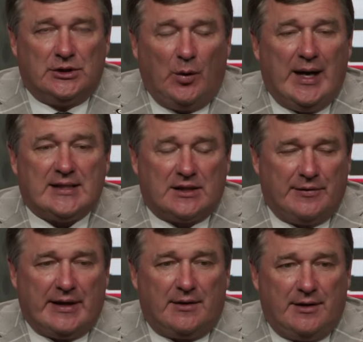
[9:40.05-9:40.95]
Go ask a
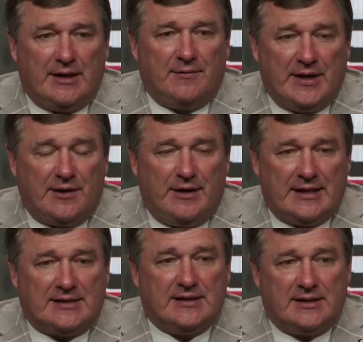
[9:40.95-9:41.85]

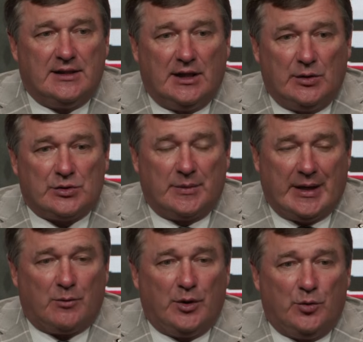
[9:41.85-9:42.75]
veteran SEC coach
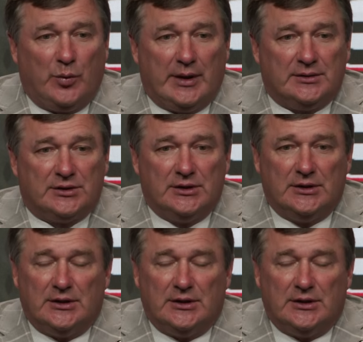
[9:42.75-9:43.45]
about road wins.